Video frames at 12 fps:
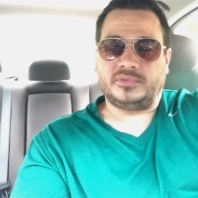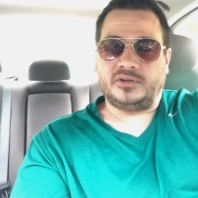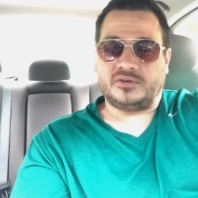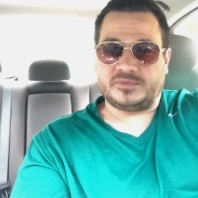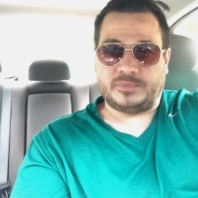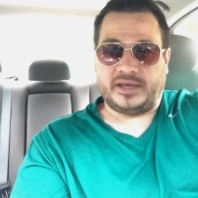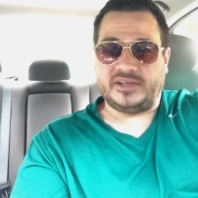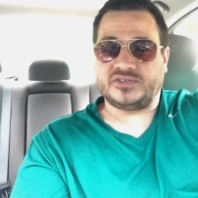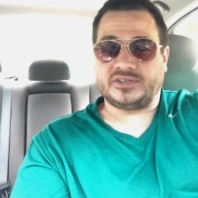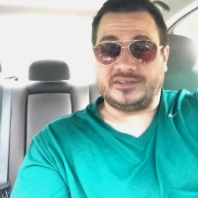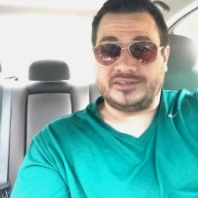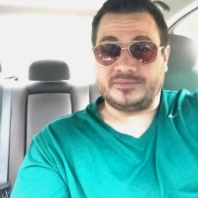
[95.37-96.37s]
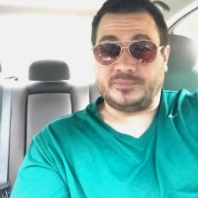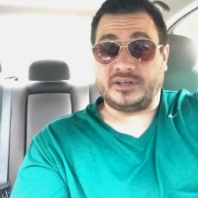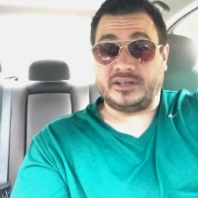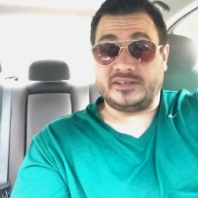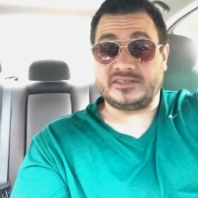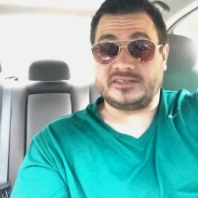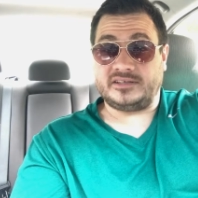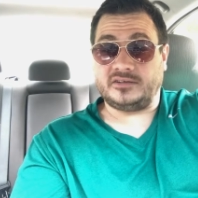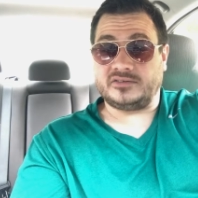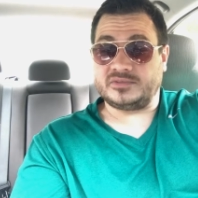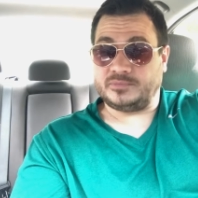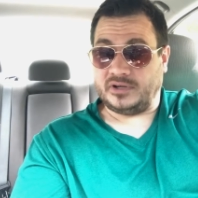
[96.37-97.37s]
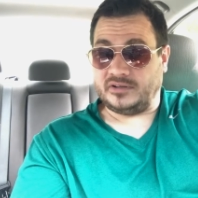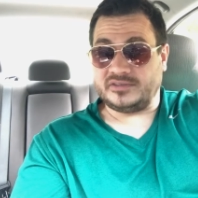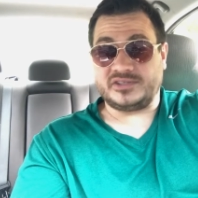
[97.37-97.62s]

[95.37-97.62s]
you know, it's patient, but it is still small